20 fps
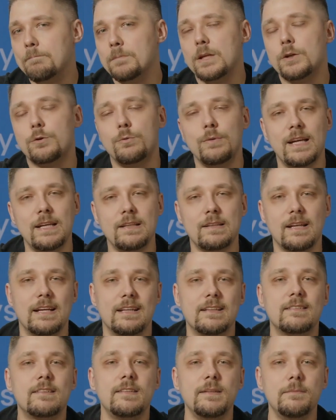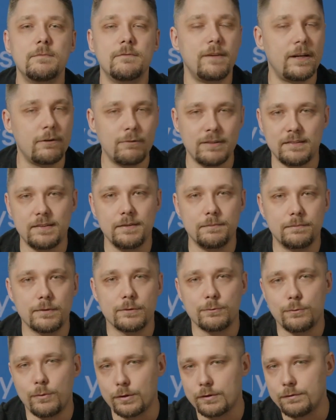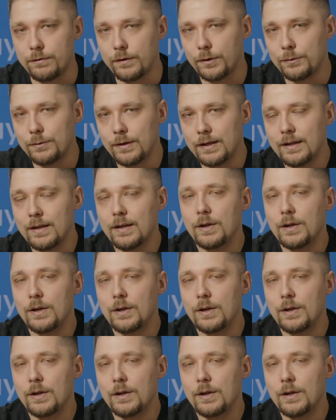create a very simple workflow